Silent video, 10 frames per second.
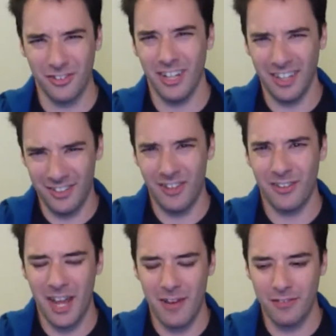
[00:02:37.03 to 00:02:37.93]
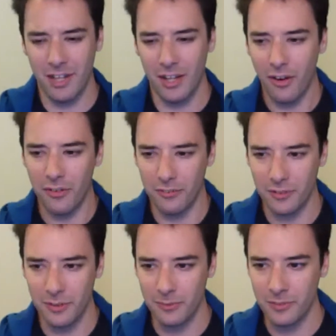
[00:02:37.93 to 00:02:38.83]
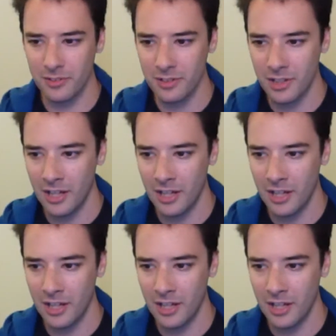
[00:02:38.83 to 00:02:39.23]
it is hard to kind of take all the films